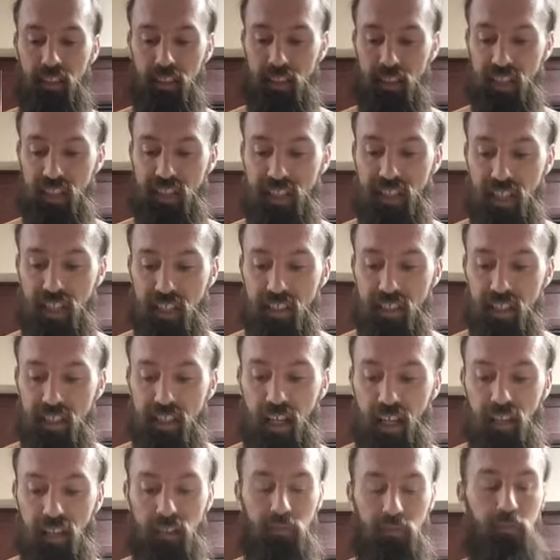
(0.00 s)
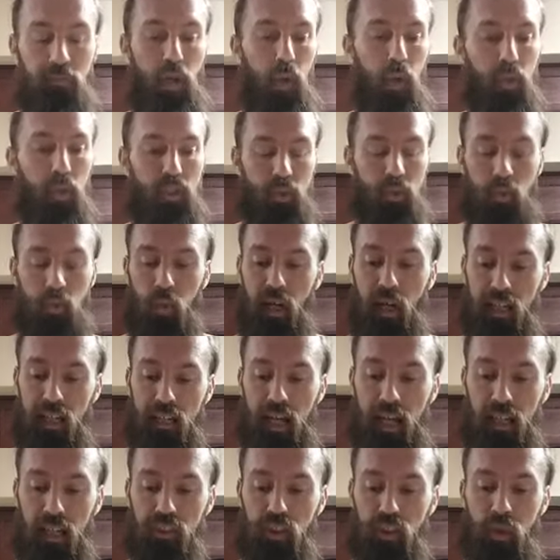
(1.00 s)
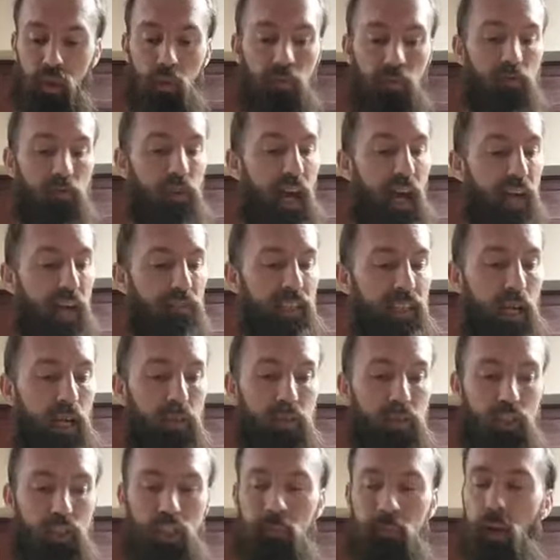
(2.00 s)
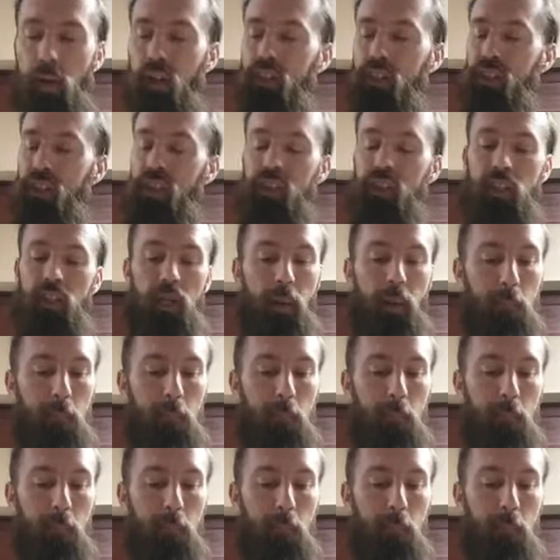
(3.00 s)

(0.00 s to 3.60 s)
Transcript: 60,000 followers is where I got to. 5,000 sponsors.